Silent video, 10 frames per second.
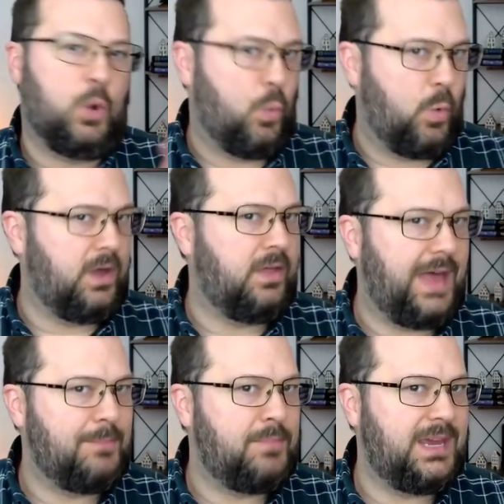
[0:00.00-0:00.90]
Will
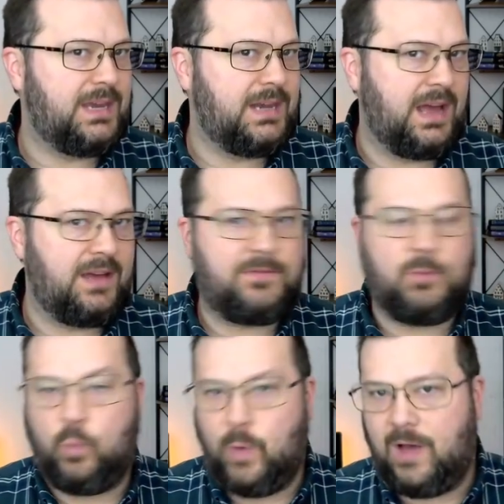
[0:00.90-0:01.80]
that be enough?
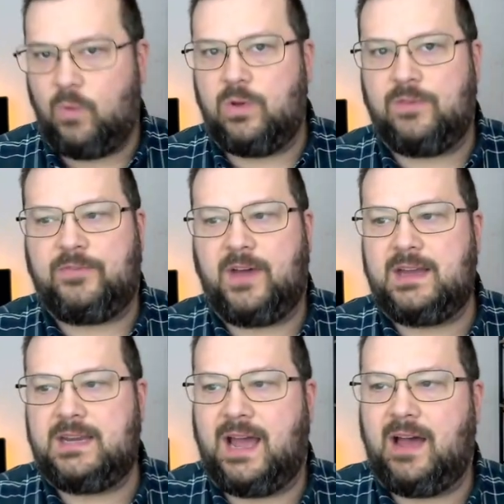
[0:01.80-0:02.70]
Well, we'll
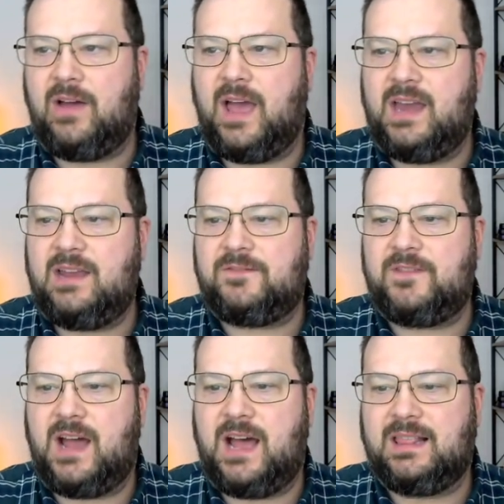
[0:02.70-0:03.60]
find out. And if
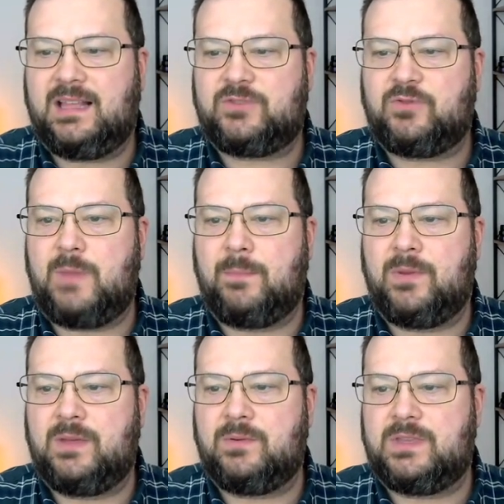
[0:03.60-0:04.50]
not, let's
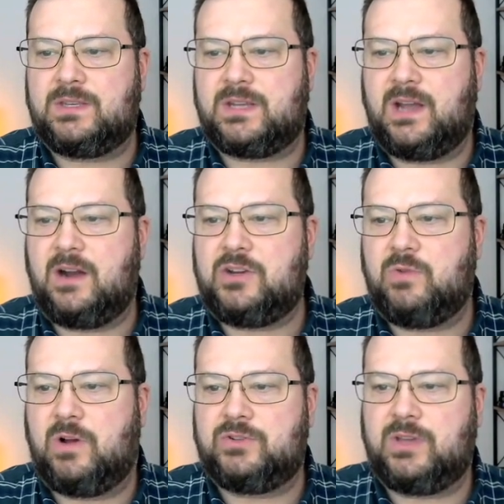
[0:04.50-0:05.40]
remember that with this card,
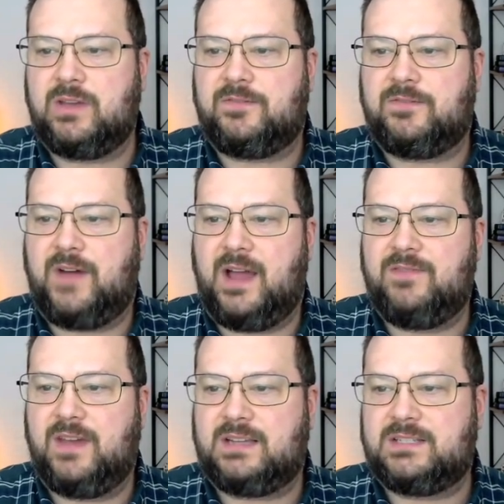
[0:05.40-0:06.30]
you also get
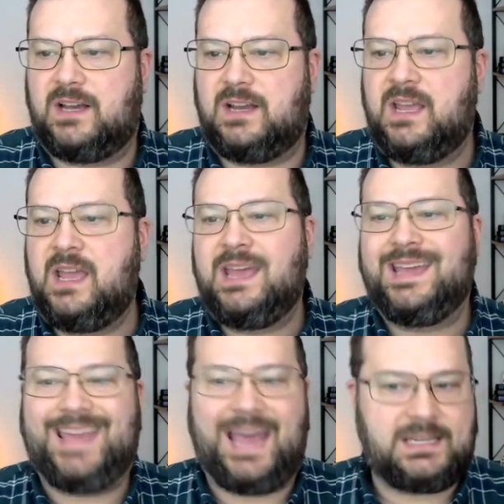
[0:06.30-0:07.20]
5x on
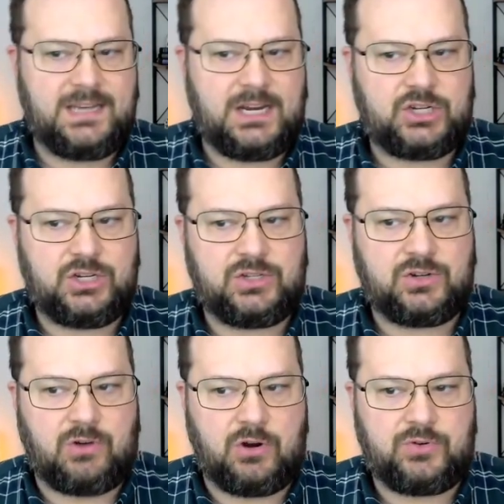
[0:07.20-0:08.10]
gas stations,
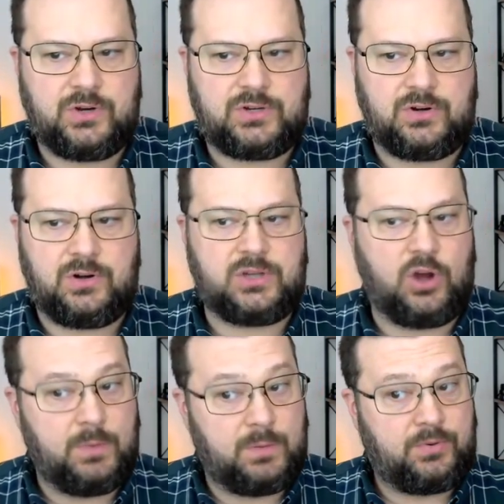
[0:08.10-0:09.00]
grocery stores,
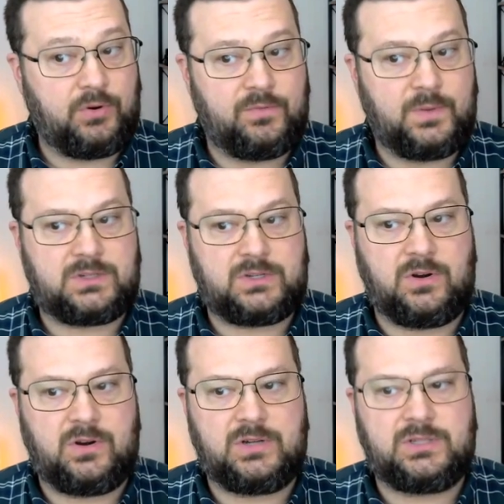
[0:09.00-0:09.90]
home improvement
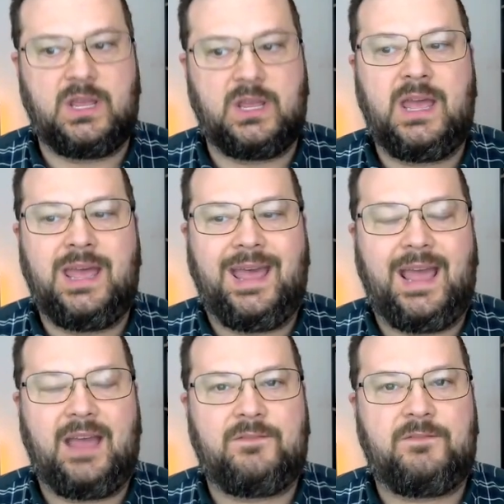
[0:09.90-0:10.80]
stores,
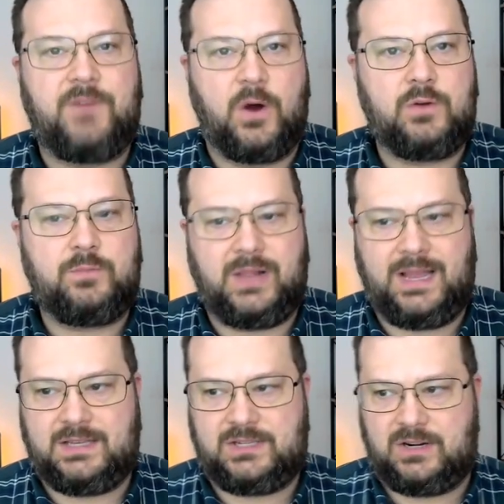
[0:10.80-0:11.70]
and phone
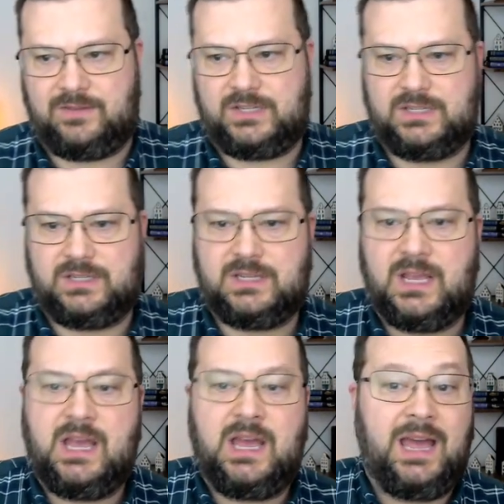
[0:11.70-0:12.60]
plan services,
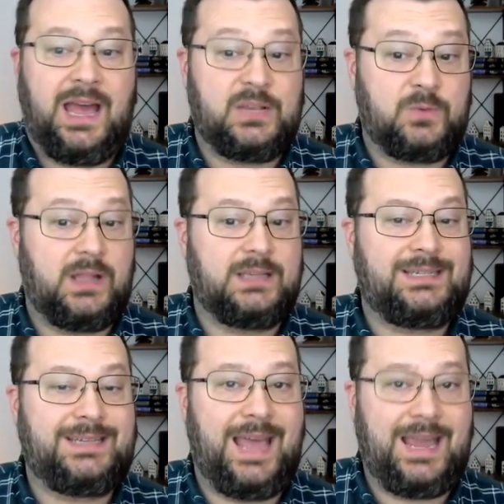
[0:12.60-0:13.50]
as well as
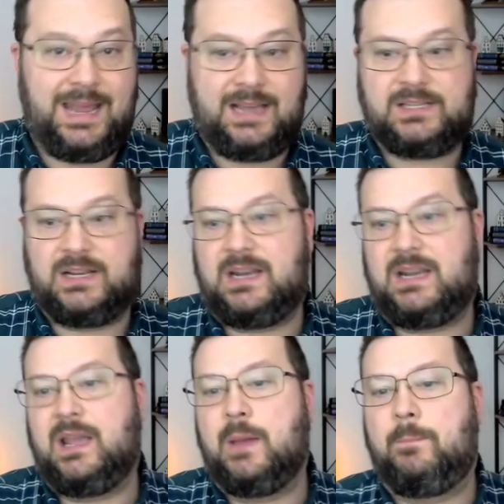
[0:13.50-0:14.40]
10x on
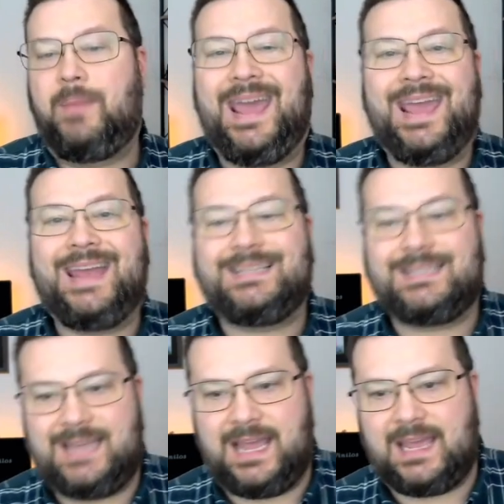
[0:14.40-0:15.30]
any paid
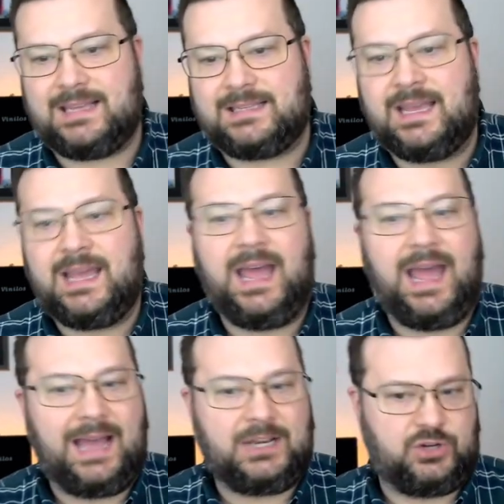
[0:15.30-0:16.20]
stays
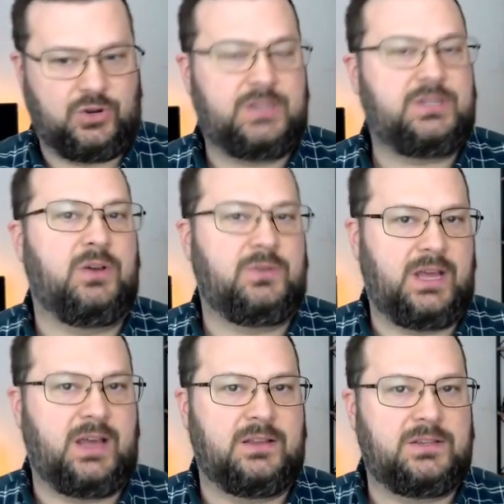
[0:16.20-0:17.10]
at Choice
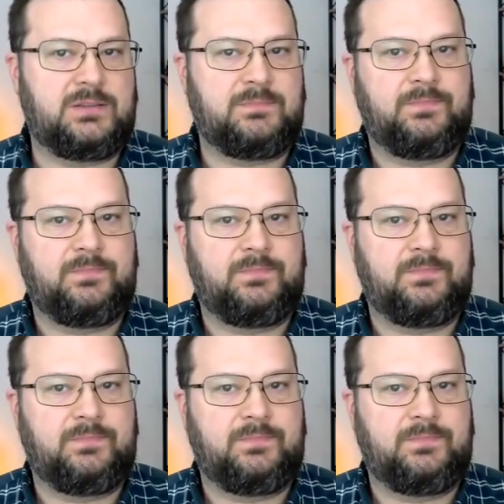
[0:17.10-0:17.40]
Hotels.